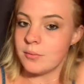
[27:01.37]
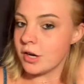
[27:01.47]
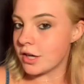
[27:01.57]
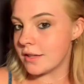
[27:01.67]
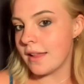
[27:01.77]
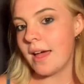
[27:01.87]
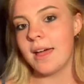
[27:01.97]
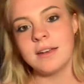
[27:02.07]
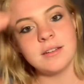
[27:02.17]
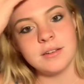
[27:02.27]
to work on
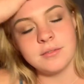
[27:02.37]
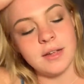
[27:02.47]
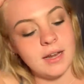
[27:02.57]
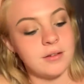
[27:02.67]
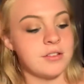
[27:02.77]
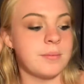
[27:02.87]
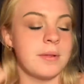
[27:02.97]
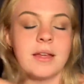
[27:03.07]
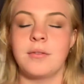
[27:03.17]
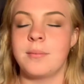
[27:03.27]
that. Right now I'm just
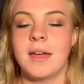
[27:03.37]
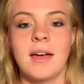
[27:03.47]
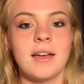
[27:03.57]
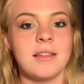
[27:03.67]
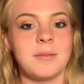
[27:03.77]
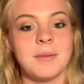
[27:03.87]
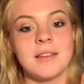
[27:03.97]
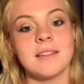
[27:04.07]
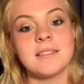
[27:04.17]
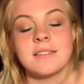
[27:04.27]
playing with my eyes
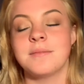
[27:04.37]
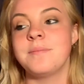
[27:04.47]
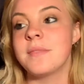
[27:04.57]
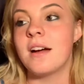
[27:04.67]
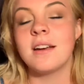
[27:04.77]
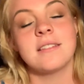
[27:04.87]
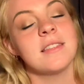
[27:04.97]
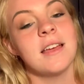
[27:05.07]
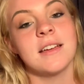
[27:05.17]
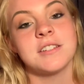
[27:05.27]
because
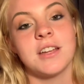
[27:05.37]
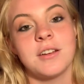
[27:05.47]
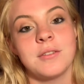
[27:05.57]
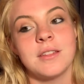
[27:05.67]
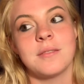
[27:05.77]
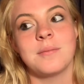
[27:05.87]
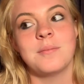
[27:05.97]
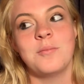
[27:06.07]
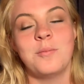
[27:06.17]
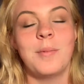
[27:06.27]
honestly eyeshadow is
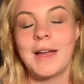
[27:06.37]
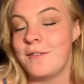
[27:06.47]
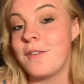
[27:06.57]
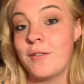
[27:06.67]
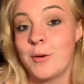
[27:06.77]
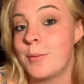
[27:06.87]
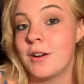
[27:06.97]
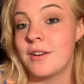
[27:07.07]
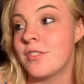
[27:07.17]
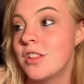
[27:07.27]
my favorite
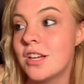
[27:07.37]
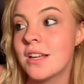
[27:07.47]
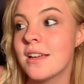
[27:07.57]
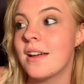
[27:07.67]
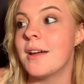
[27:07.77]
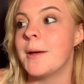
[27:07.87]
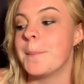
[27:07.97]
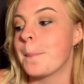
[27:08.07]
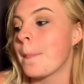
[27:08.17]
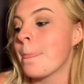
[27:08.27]
part of a look.
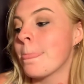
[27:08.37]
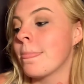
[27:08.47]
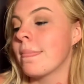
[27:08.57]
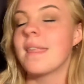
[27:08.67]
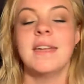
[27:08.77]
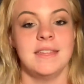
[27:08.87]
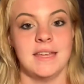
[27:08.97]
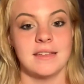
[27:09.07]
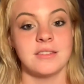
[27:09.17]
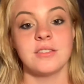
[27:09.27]

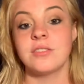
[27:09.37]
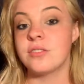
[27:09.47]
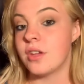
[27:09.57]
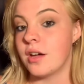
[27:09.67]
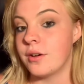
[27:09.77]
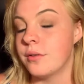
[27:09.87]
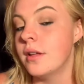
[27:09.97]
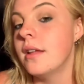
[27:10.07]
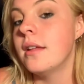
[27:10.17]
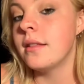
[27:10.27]
Yes, so
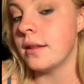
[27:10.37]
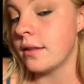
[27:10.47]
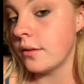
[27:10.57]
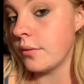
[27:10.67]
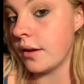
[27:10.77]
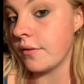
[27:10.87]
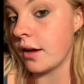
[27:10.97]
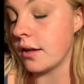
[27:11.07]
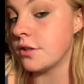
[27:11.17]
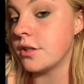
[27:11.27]
this is what I've
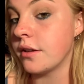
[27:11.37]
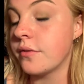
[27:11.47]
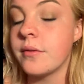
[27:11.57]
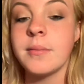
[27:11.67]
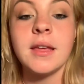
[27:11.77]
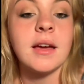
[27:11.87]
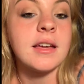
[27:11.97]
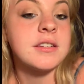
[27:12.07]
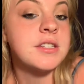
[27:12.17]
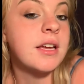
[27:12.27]
got just from the
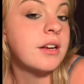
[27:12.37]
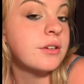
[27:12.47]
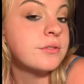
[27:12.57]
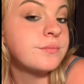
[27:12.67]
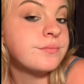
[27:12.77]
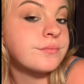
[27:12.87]
eyeshadow.